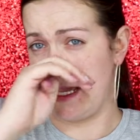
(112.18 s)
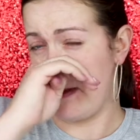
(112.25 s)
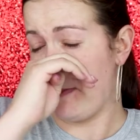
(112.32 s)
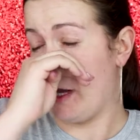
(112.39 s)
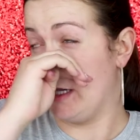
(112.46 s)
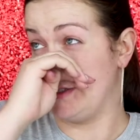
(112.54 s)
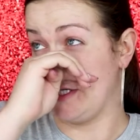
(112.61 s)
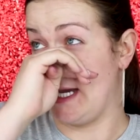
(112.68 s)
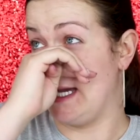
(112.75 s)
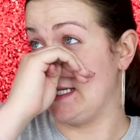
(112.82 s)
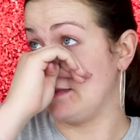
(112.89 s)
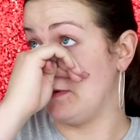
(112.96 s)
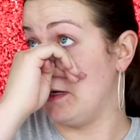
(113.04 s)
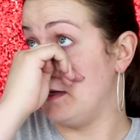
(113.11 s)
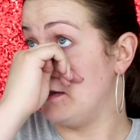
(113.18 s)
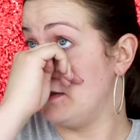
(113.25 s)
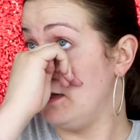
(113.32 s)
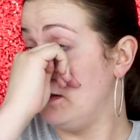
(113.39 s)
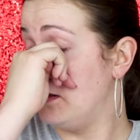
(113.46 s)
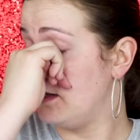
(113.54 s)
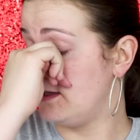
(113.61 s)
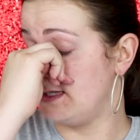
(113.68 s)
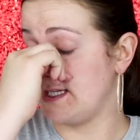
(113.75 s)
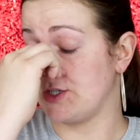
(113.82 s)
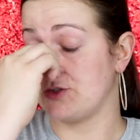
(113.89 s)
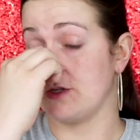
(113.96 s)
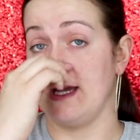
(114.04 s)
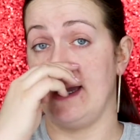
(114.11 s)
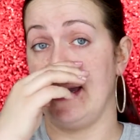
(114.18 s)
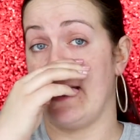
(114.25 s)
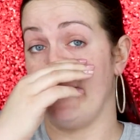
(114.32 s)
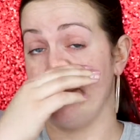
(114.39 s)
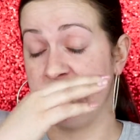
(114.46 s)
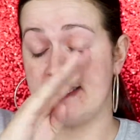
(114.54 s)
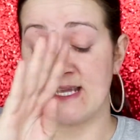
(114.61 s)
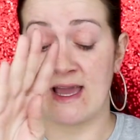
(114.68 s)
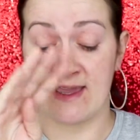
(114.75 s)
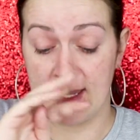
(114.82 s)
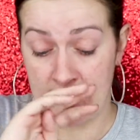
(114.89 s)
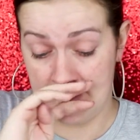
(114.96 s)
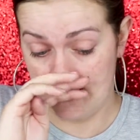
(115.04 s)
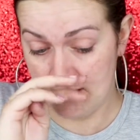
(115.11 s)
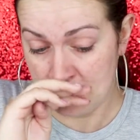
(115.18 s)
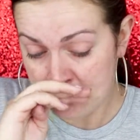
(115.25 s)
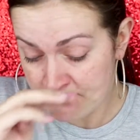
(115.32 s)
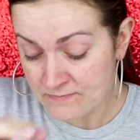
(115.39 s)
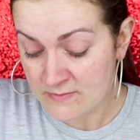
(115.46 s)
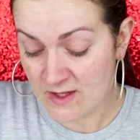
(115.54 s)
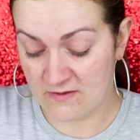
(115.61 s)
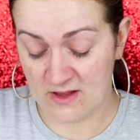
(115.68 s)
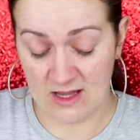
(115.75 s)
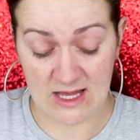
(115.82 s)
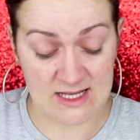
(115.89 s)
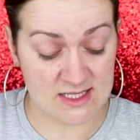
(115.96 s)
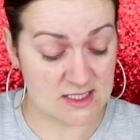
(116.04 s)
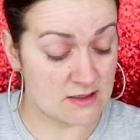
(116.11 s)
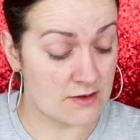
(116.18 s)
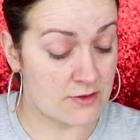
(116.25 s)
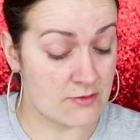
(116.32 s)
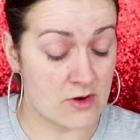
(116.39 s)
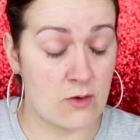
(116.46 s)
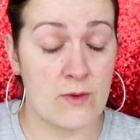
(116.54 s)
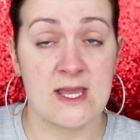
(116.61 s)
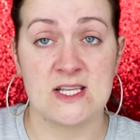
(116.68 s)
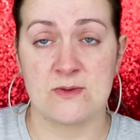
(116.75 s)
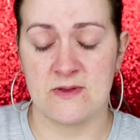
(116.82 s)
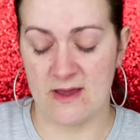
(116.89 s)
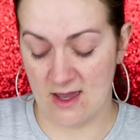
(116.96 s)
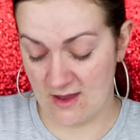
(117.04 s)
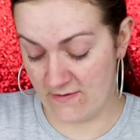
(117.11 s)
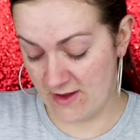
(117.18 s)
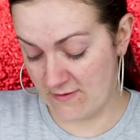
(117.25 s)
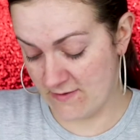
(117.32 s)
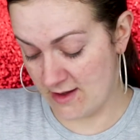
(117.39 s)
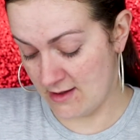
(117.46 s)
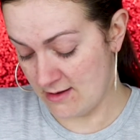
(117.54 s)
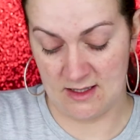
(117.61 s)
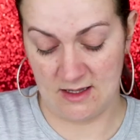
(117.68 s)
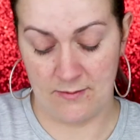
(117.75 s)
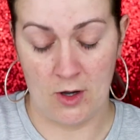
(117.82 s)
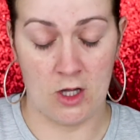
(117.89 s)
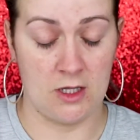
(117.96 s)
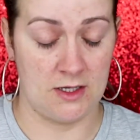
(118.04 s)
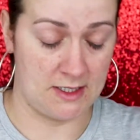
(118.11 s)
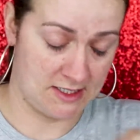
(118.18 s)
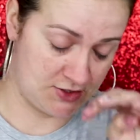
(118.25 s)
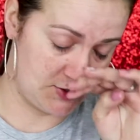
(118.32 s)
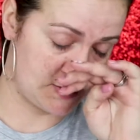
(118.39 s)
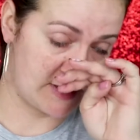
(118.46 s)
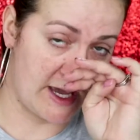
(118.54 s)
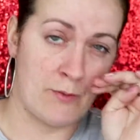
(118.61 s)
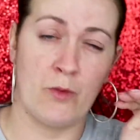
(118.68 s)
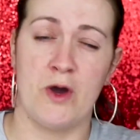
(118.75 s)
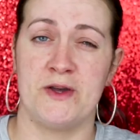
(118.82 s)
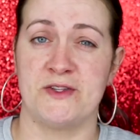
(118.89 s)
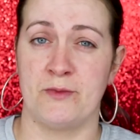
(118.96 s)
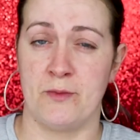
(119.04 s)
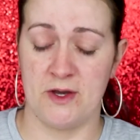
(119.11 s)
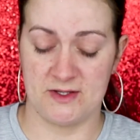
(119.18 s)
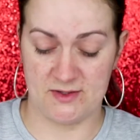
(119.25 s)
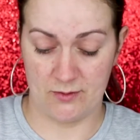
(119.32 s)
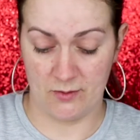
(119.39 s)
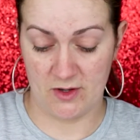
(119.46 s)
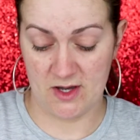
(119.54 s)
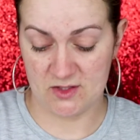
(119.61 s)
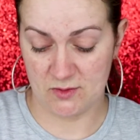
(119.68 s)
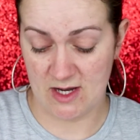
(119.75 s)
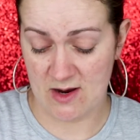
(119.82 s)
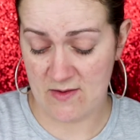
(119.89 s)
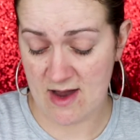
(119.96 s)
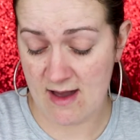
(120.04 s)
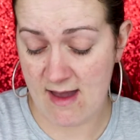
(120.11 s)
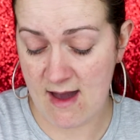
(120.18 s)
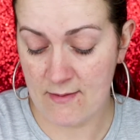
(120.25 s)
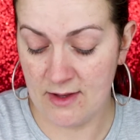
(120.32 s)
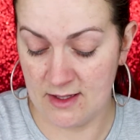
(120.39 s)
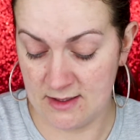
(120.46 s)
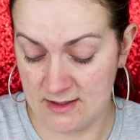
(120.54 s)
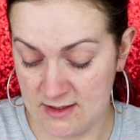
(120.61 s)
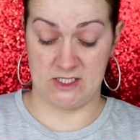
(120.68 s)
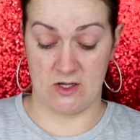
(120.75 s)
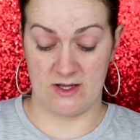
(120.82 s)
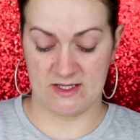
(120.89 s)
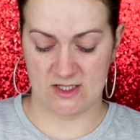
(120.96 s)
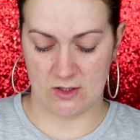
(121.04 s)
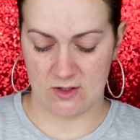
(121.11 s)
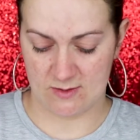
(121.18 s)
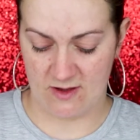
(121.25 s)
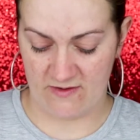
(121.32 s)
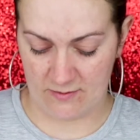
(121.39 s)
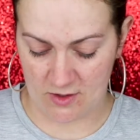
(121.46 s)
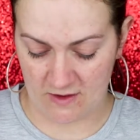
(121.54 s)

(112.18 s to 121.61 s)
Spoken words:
I apologise, but literally I've been dying for the last 3 weeks with hay fever, and the pollen is just getting worse and worse and worse where I am, so excuse me if I'm